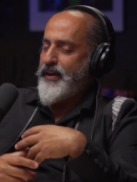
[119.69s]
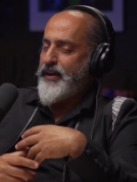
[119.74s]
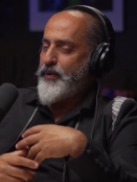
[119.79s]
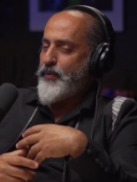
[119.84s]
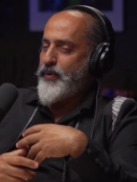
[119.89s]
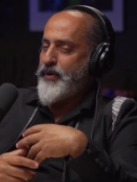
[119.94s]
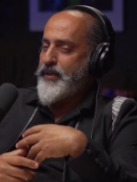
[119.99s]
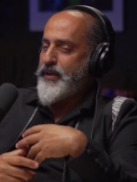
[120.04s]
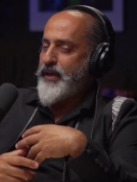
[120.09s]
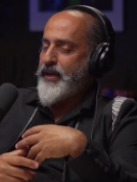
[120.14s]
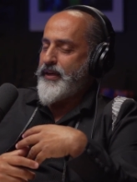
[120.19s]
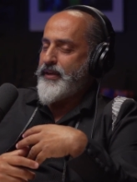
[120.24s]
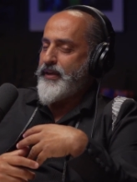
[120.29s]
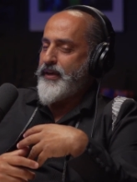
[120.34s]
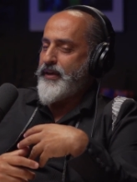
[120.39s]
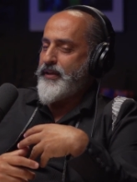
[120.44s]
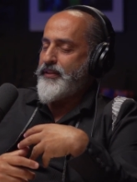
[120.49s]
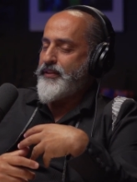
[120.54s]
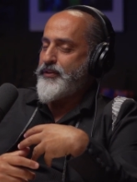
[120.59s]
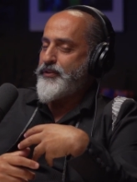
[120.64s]
i i
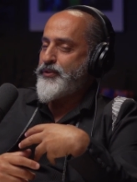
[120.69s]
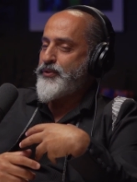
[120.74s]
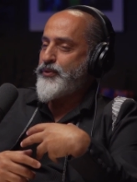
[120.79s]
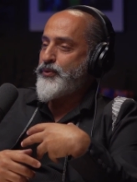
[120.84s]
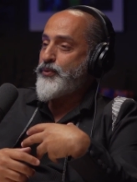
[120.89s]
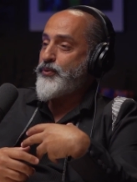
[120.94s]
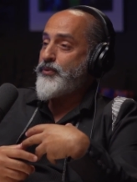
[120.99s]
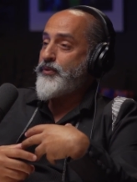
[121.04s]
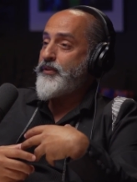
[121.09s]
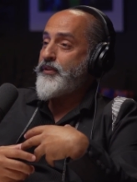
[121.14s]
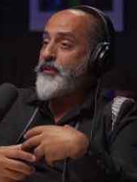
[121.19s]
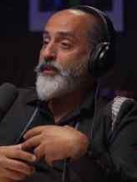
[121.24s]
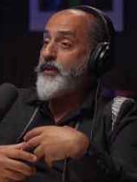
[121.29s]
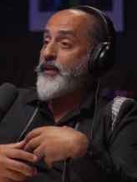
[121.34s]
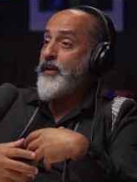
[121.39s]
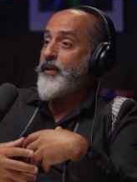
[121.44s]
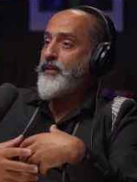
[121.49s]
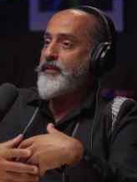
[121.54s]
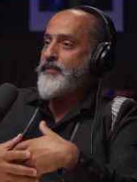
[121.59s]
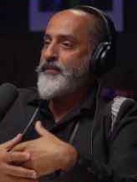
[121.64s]
understood the
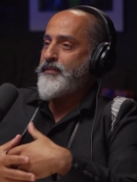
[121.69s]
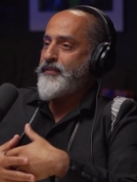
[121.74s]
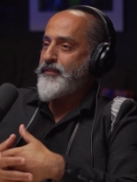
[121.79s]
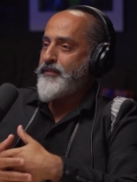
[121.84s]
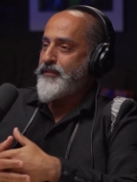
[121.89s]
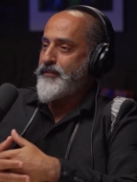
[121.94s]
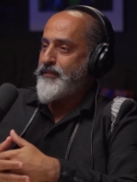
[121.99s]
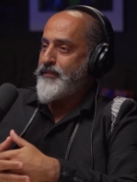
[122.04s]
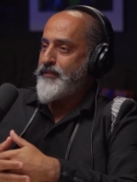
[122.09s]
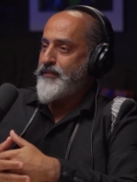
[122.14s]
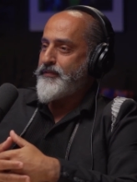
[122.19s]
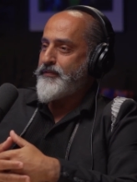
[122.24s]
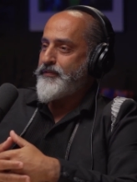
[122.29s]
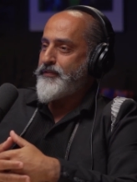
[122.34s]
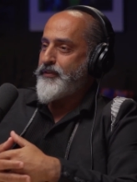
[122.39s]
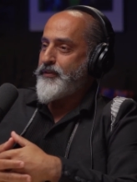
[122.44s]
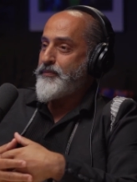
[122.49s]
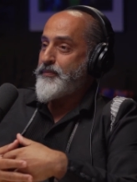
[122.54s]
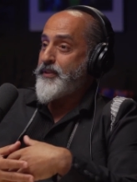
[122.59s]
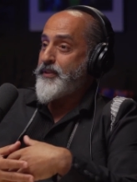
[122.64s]
light from